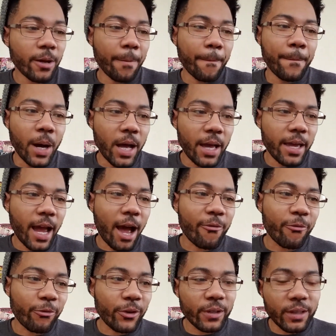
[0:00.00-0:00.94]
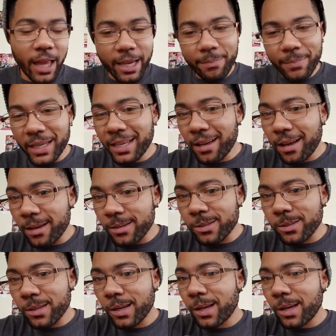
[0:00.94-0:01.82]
But I feel like because